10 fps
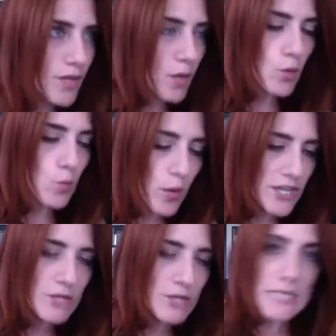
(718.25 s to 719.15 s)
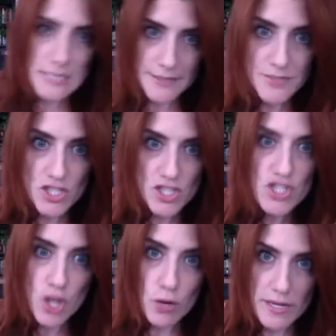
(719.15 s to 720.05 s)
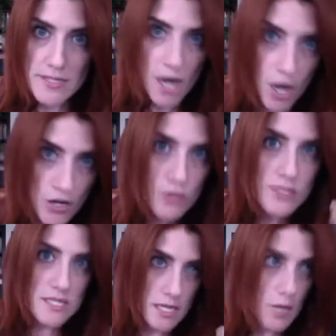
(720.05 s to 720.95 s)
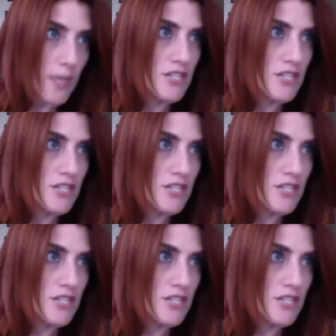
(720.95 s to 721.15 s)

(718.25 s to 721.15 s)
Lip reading: when you listen, just notice, are you listening and waiting to